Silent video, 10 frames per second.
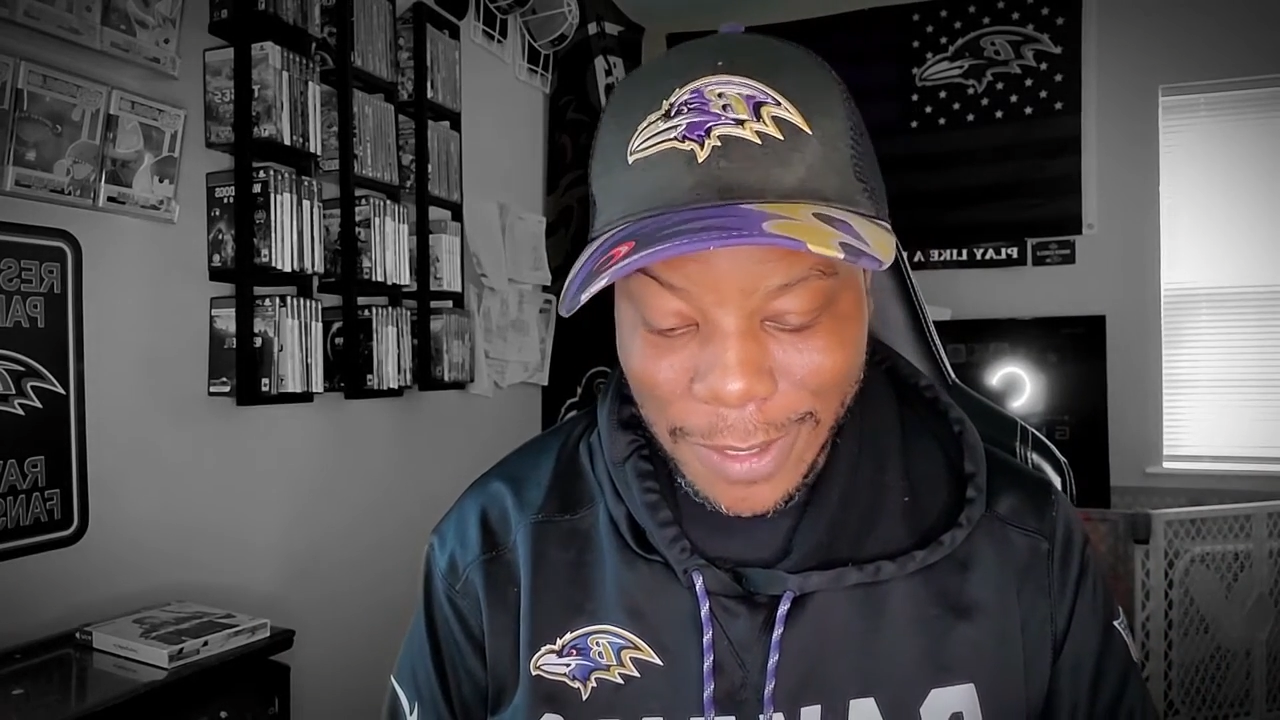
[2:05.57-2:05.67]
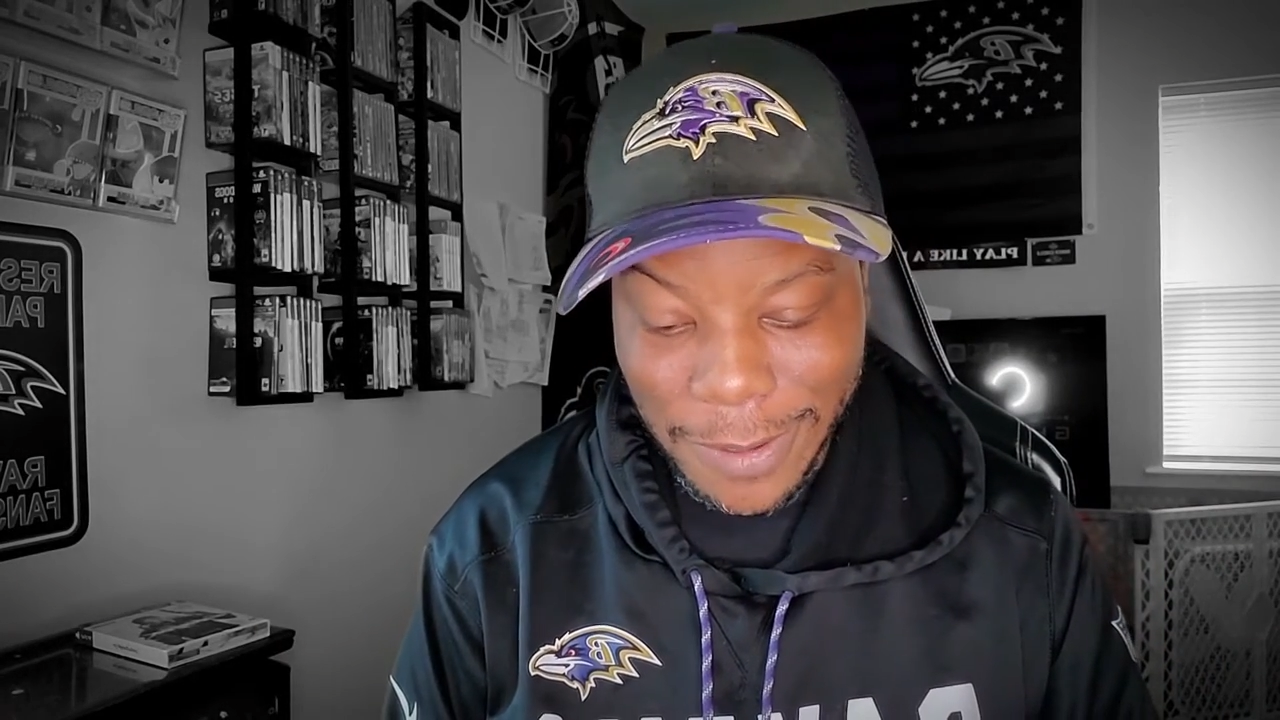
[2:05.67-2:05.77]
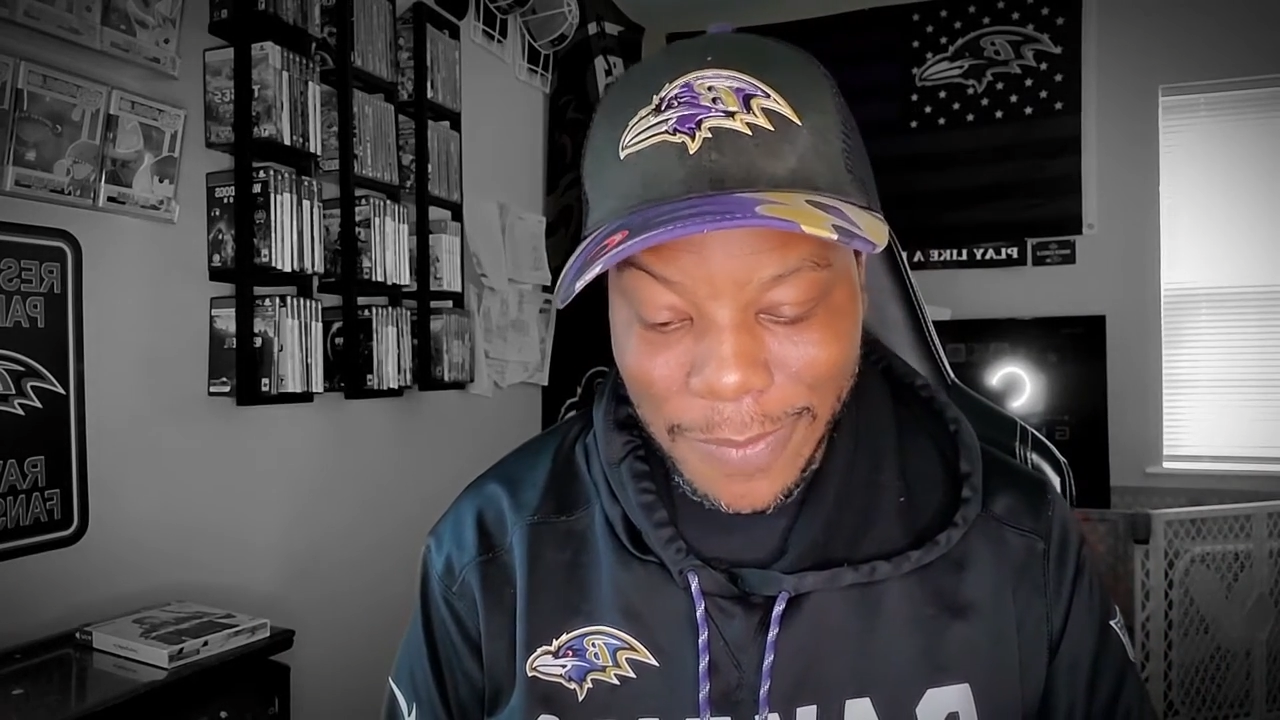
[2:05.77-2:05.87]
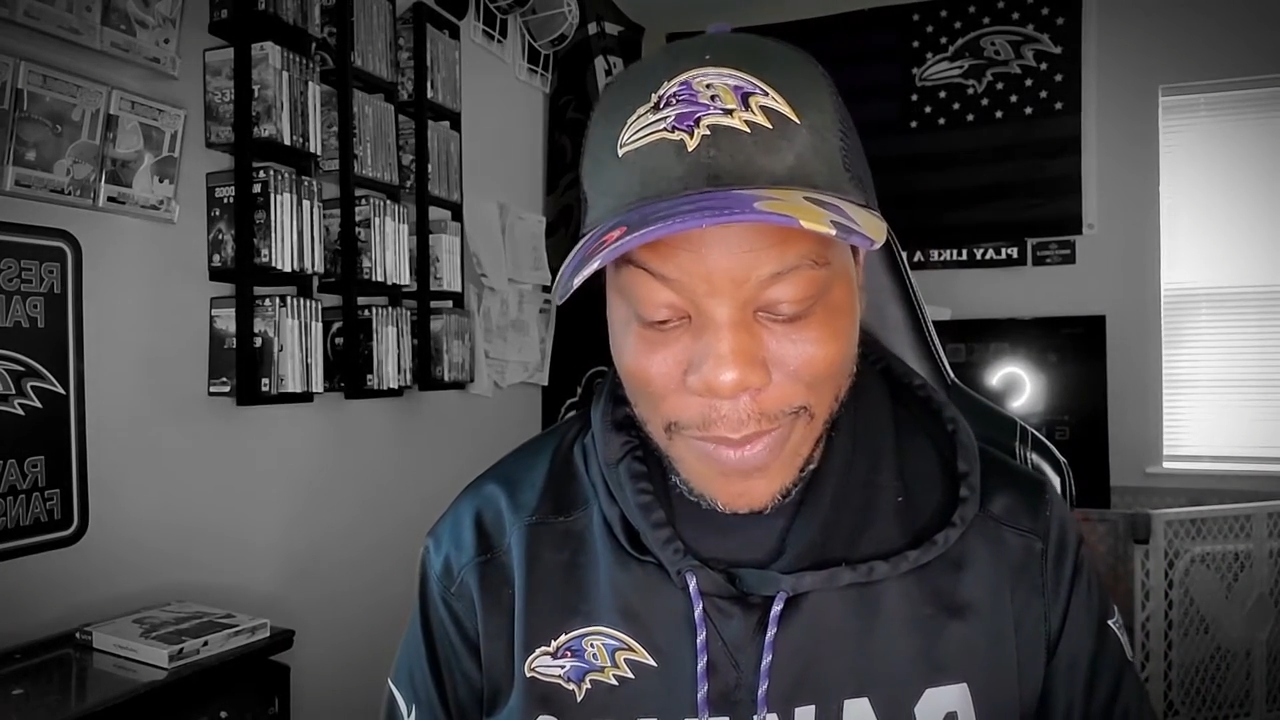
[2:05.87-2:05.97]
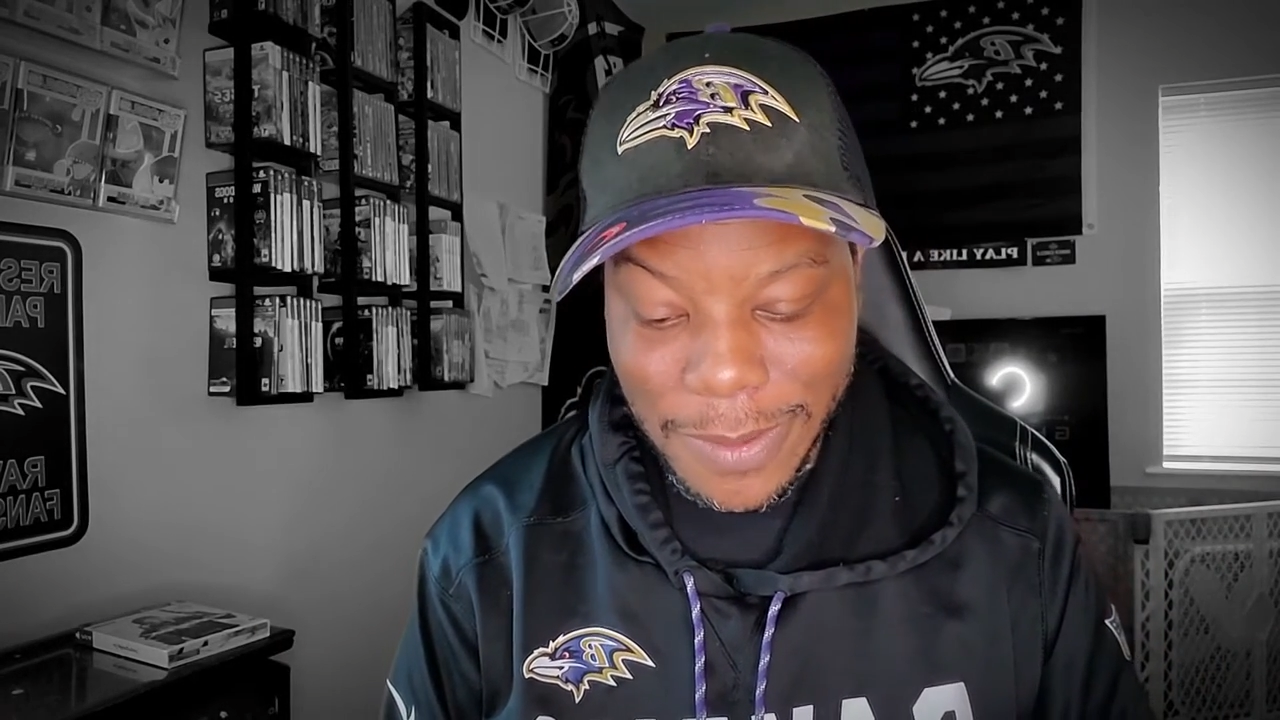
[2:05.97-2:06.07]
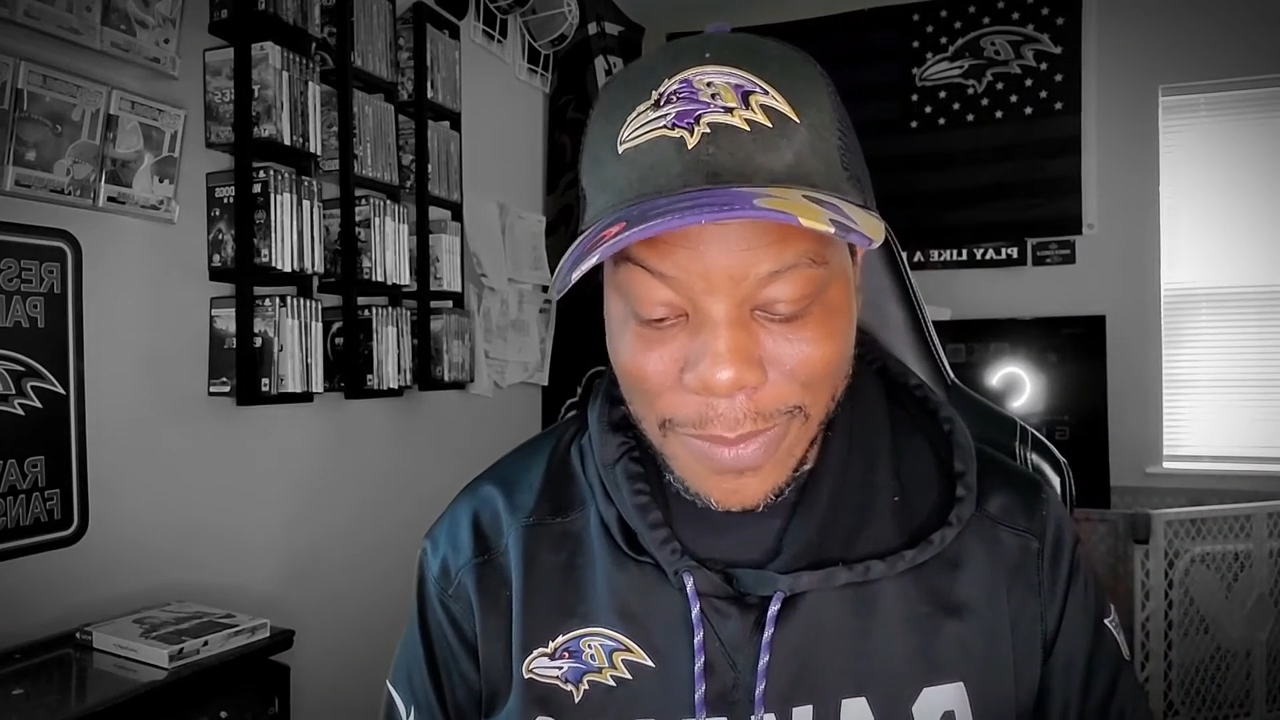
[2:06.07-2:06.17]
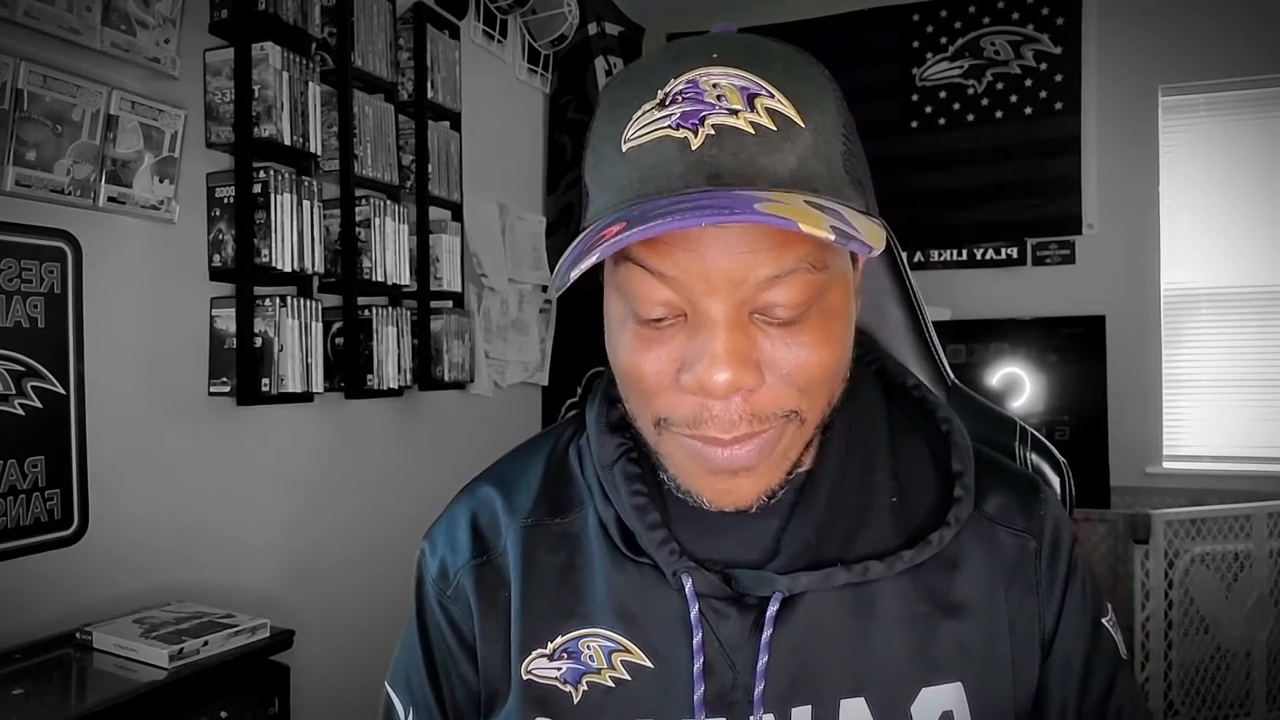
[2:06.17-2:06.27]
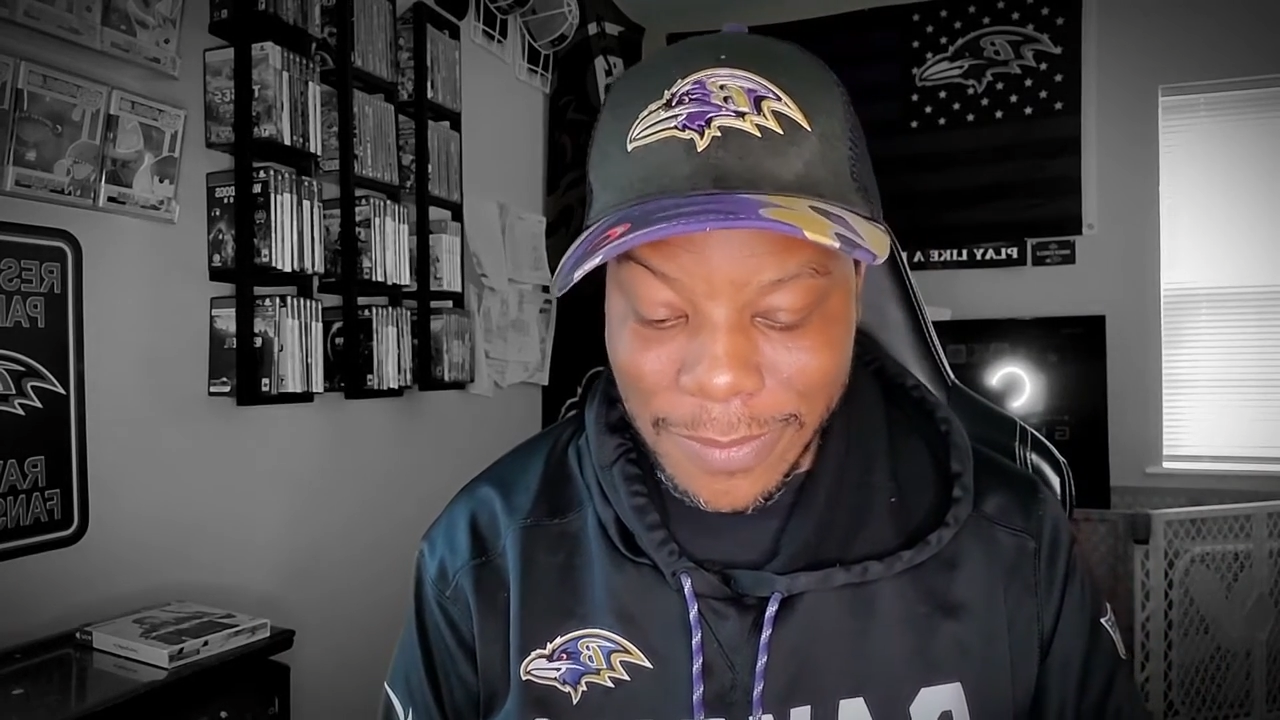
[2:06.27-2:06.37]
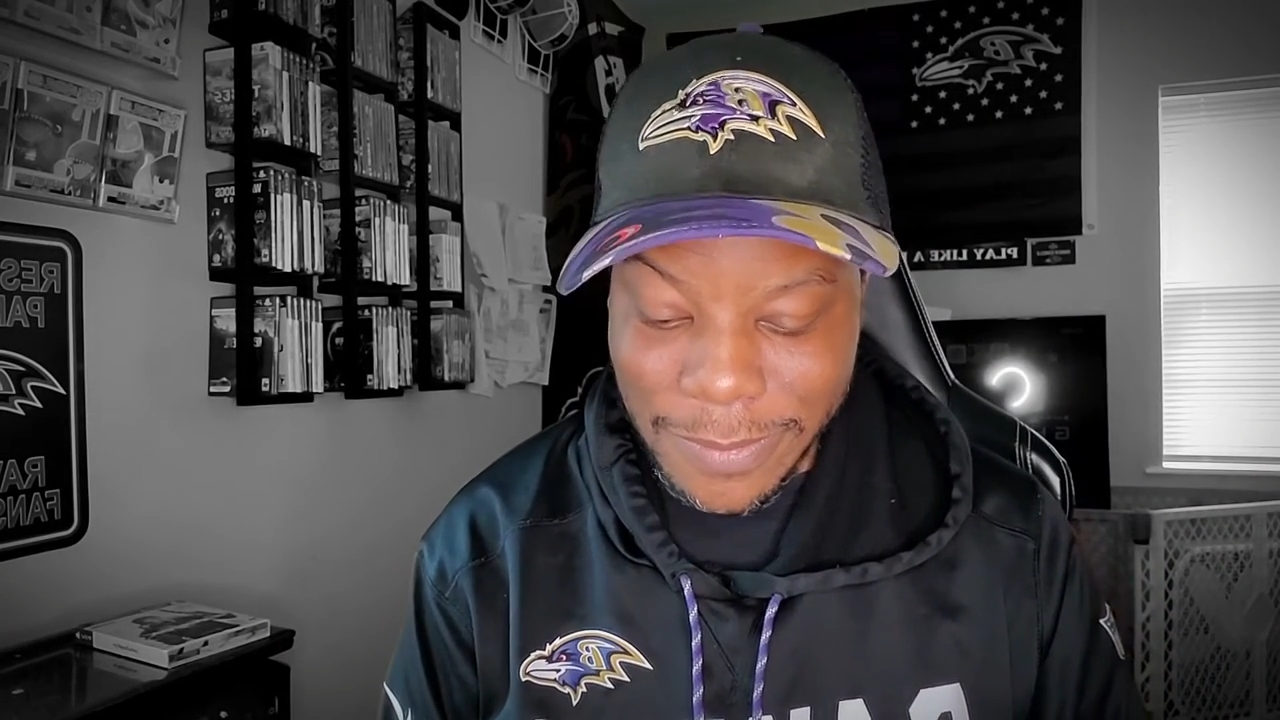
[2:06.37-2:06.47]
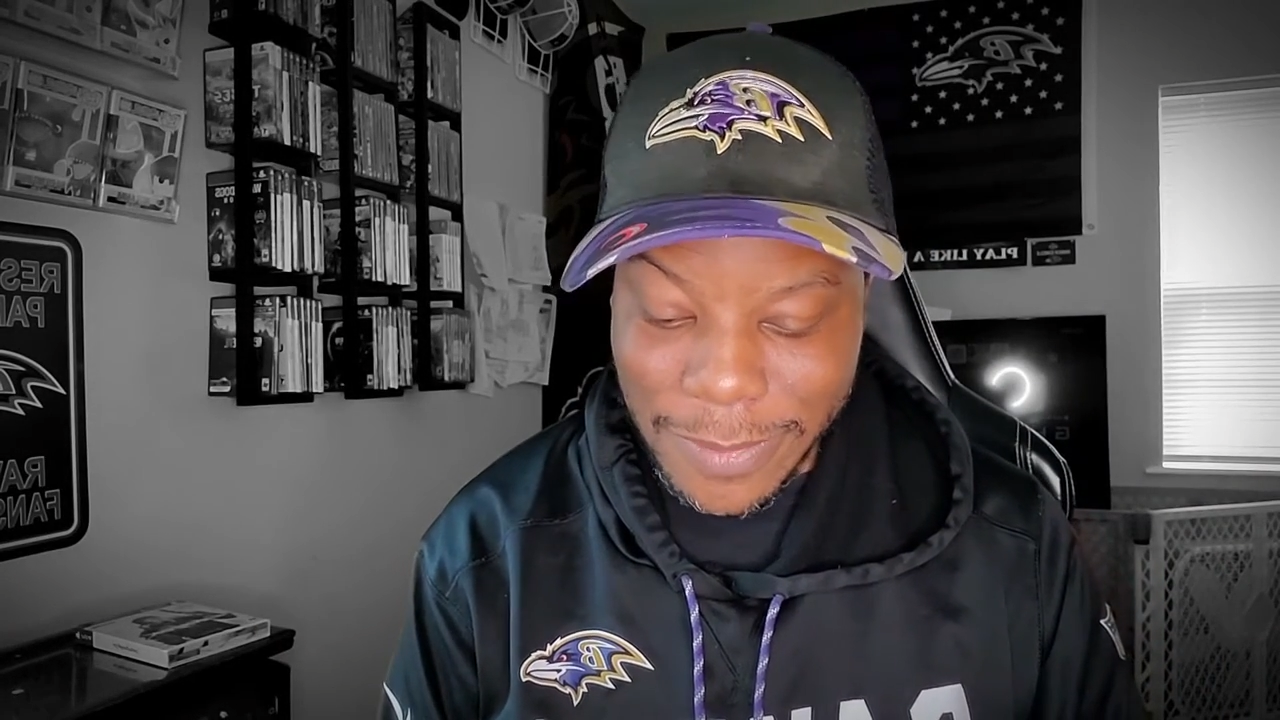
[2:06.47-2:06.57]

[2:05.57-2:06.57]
open them,